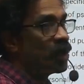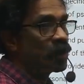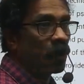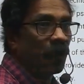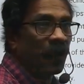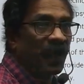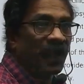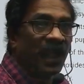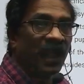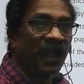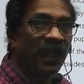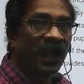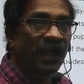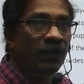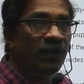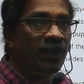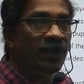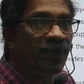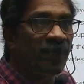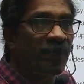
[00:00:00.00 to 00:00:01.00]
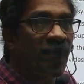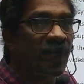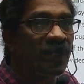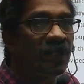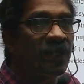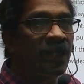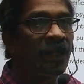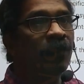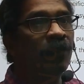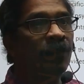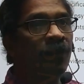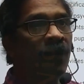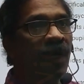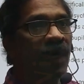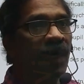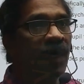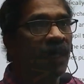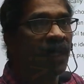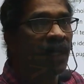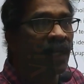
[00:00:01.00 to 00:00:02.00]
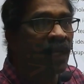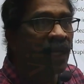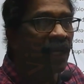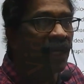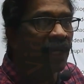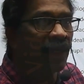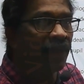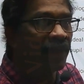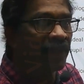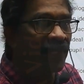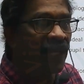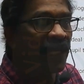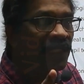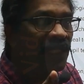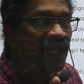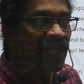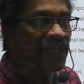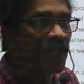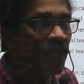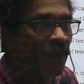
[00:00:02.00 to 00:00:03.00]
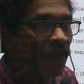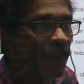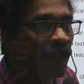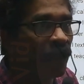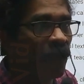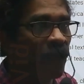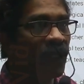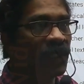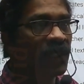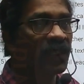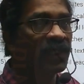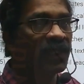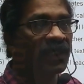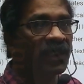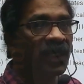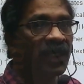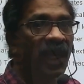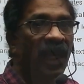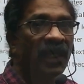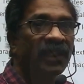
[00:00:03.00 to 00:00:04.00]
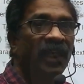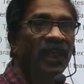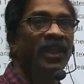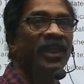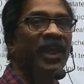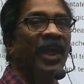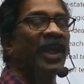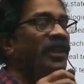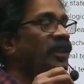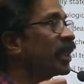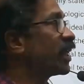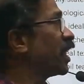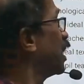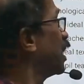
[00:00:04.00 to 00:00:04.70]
many a time we can take this micro teaching session as an introductory